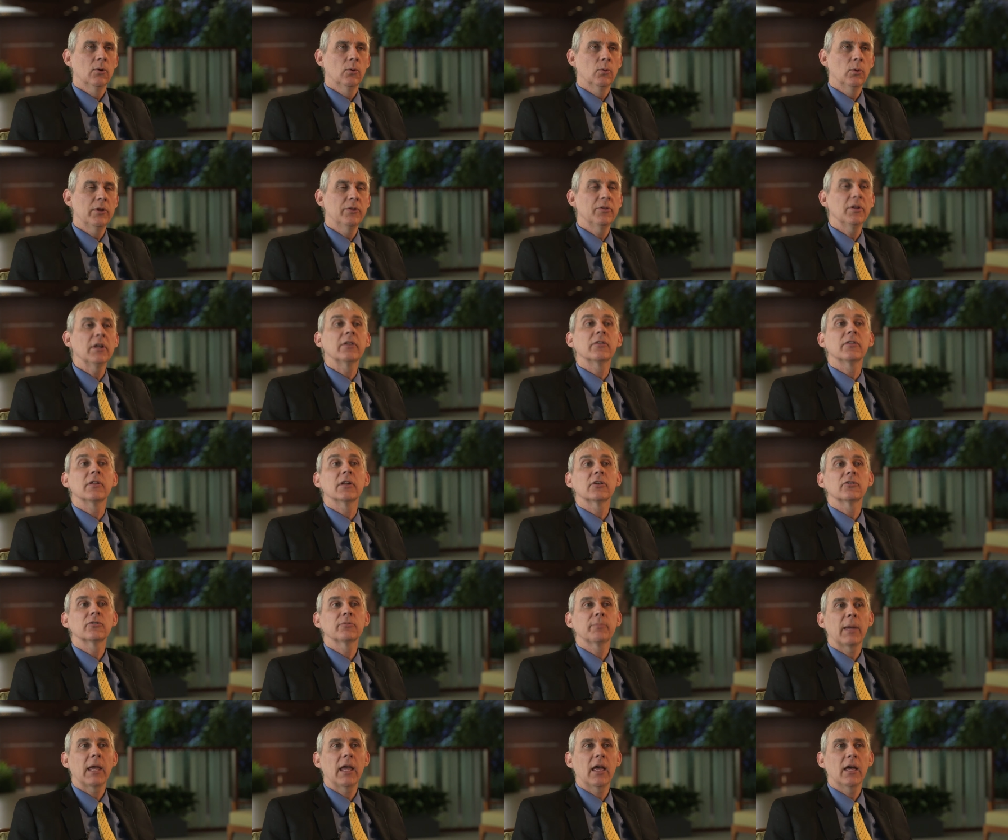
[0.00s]
we think the
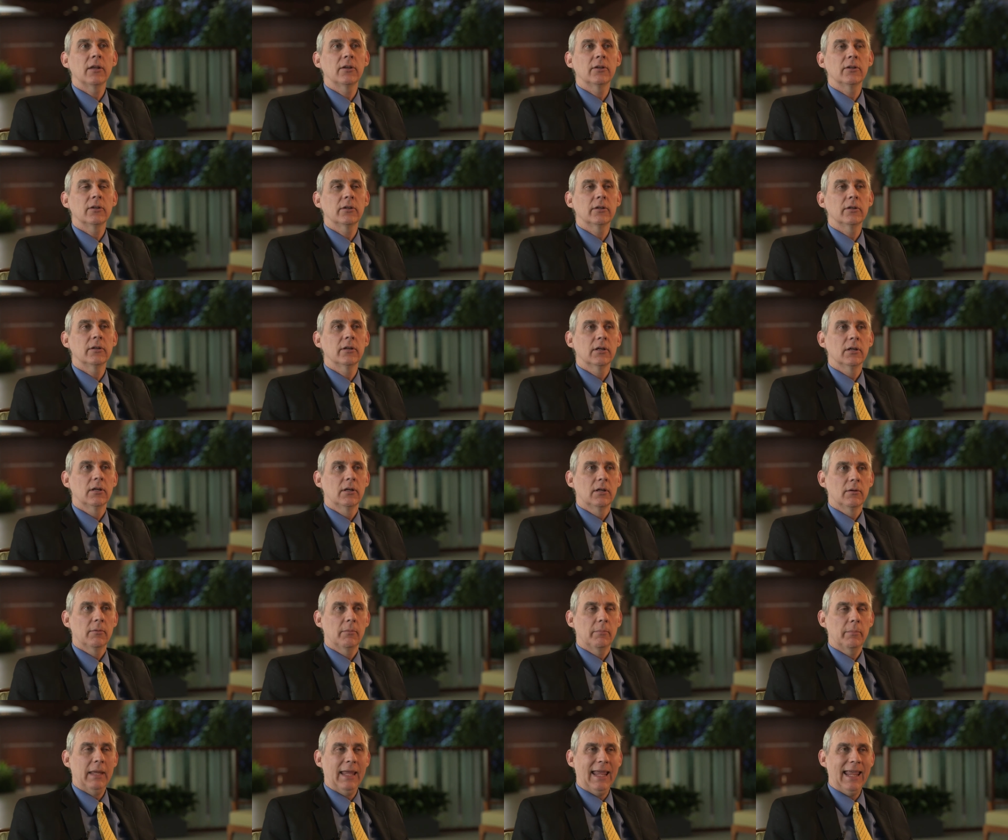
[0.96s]
expanded
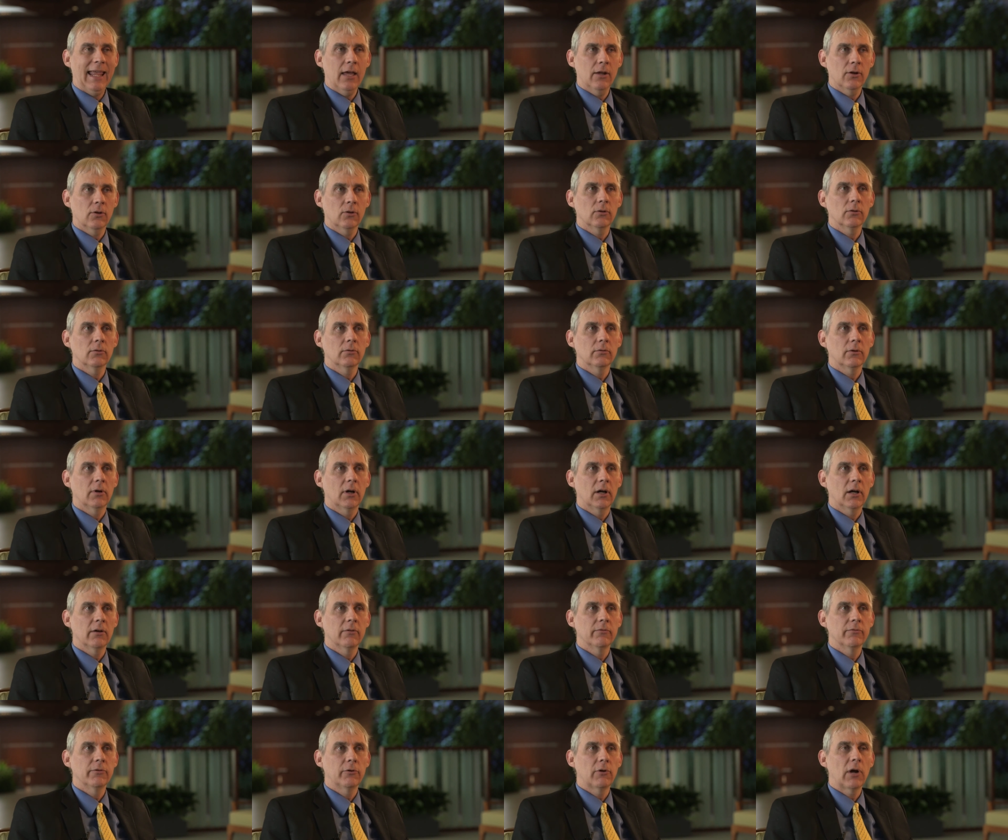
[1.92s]
panel
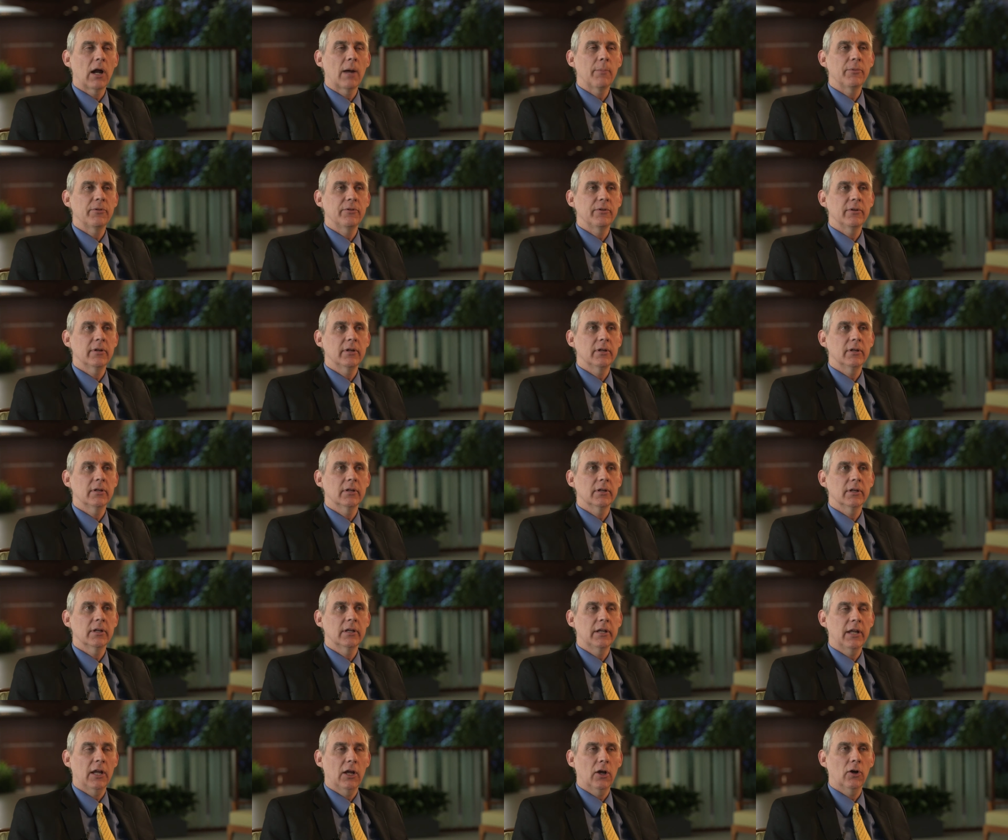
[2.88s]
of neuropathy
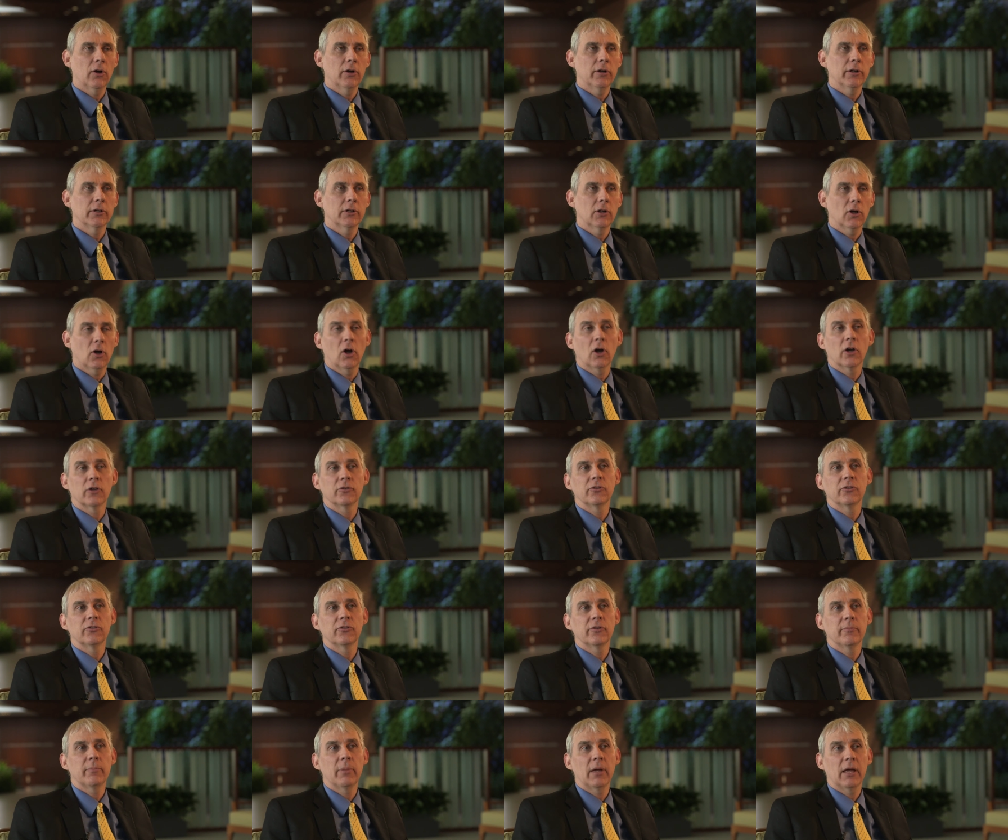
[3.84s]
inherited cause
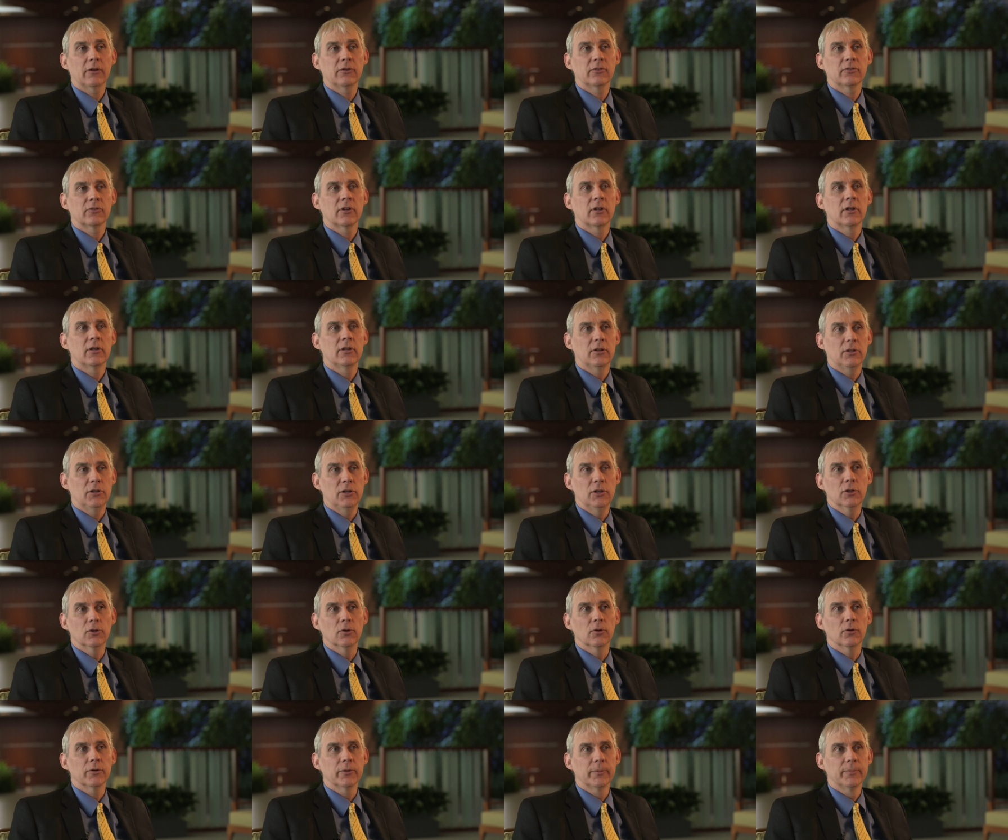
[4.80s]
is the best
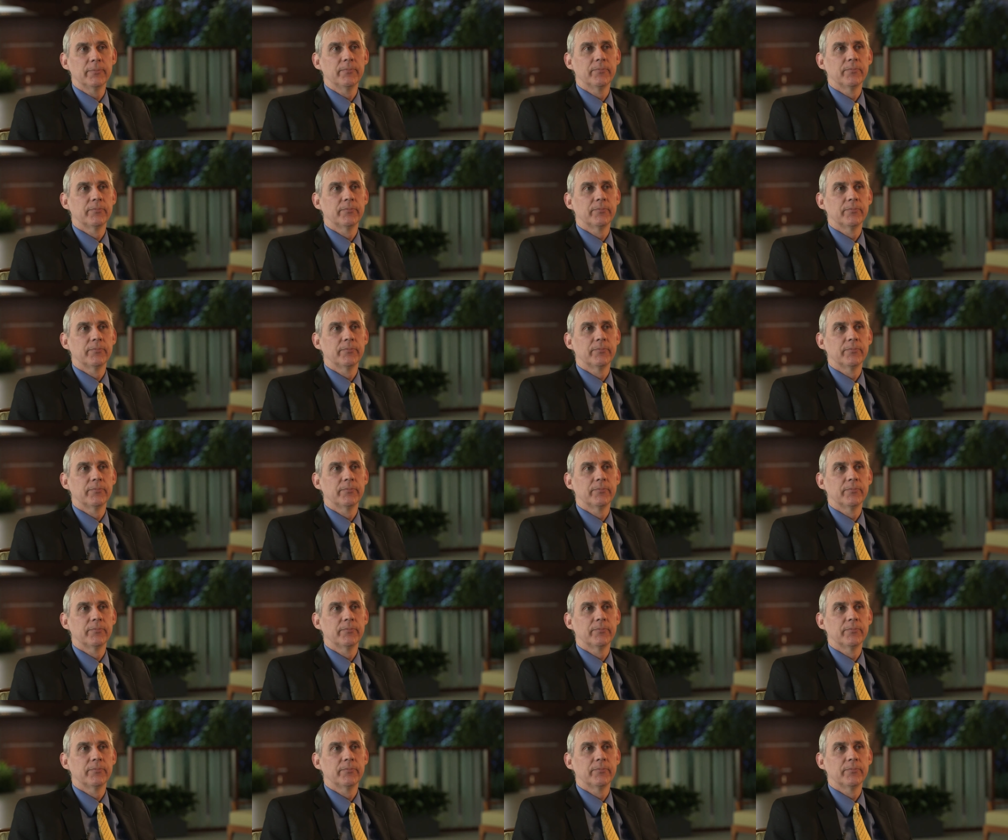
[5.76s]
yield.